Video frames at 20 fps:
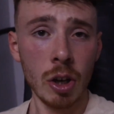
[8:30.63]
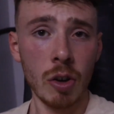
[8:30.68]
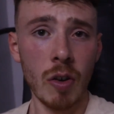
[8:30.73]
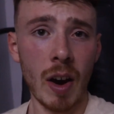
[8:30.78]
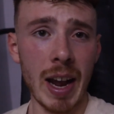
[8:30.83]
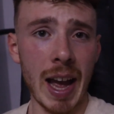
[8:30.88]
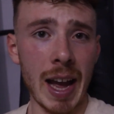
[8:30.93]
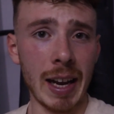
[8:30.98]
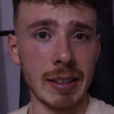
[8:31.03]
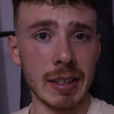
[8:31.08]

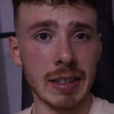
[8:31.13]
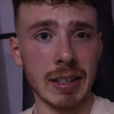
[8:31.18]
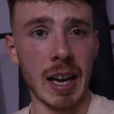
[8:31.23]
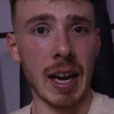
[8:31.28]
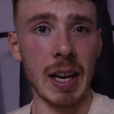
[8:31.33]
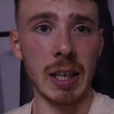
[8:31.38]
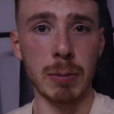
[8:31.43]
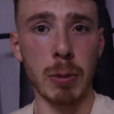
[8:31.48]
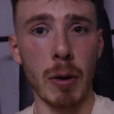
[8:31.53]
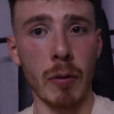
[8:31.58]
Great
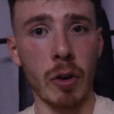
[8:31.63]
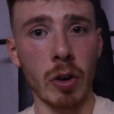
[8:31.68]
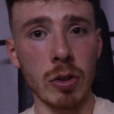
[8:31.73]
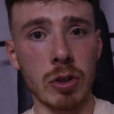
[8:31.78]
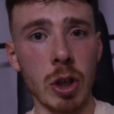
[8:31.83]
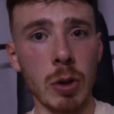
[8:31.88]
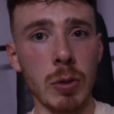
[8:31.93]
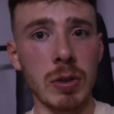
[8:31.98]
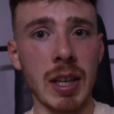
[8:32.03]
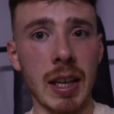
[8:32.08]
exercise, but I've got
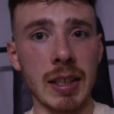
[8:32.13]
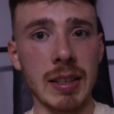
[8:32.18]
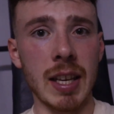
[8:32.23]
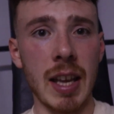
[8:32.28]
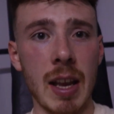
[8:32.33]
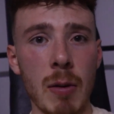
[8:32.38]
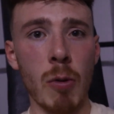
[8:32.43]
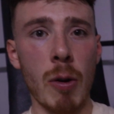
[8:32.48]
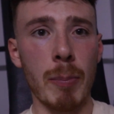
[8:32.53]
2 sets here,